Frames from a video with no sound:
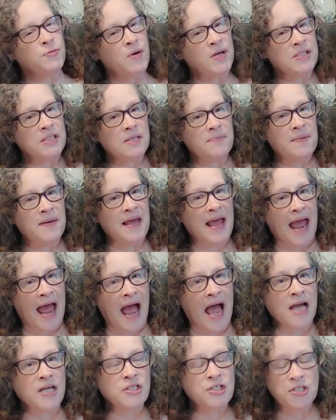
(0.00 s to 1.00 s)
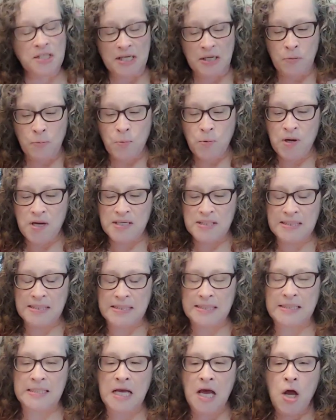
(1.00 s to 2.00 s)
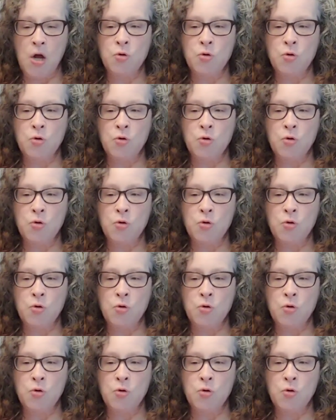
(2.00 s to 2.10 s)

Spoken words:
recipe actually was